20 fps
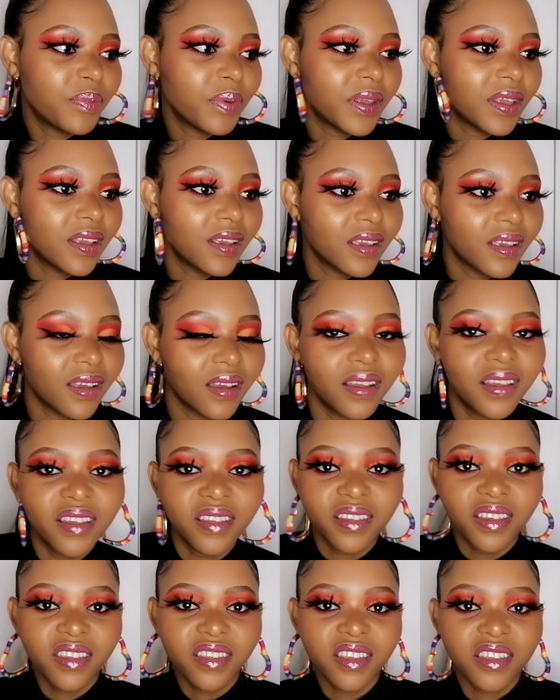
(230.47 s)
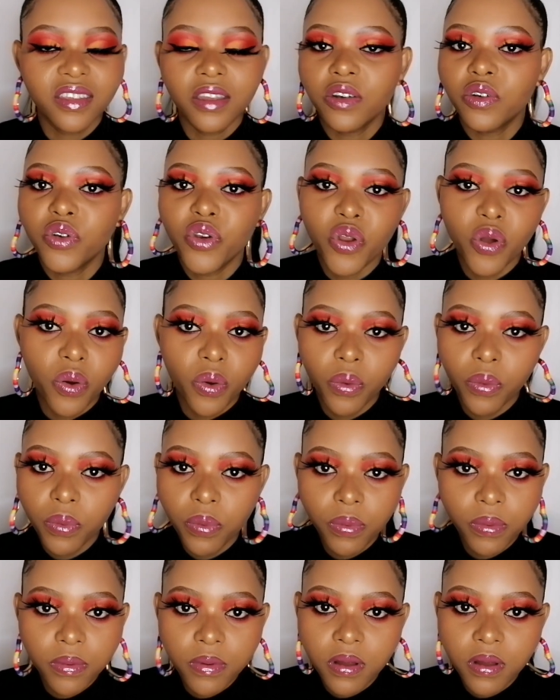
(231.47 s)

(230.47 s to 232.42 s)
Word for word: pink uh, no